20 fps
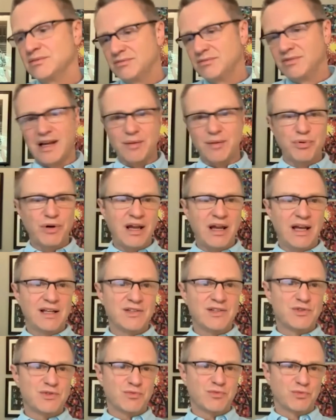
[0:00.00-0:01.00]
lot of
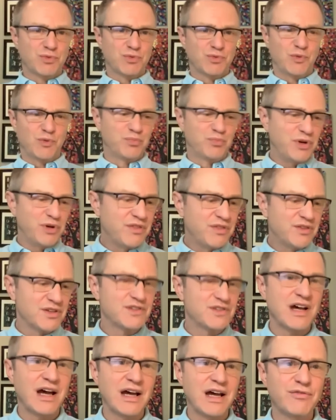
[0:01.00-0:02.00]
brands breathed a
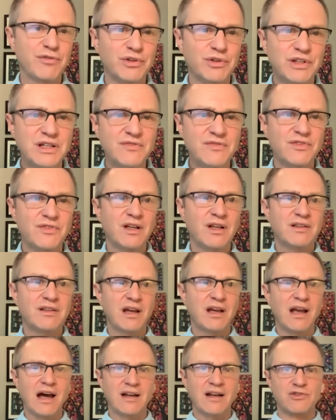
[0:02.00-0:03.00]
sigh of relief that
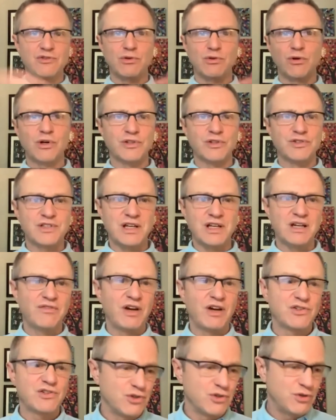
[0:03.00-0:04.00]
they got a so-called stay of
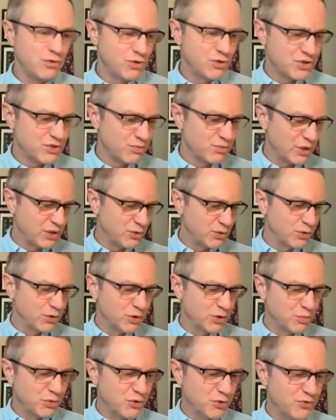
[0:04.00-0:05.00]
execution when
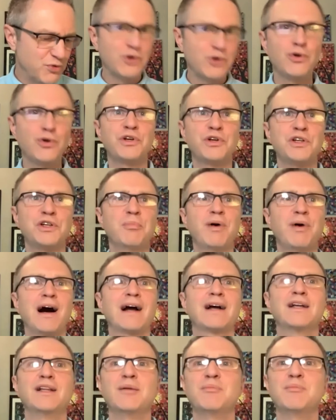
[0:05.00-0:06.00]
Google moved the cookie
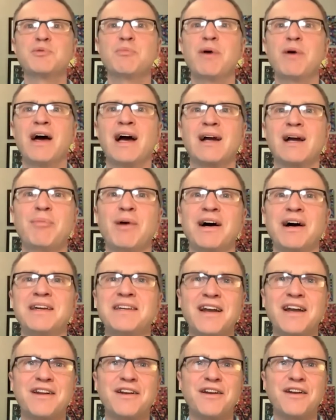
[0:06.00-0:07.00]
apocalypse back by
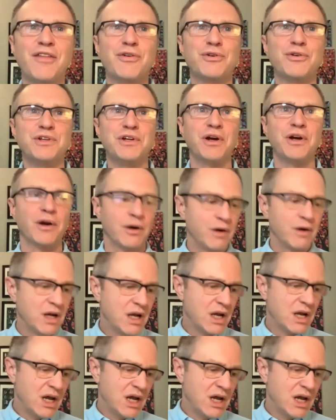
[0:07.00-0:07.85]
yet another year.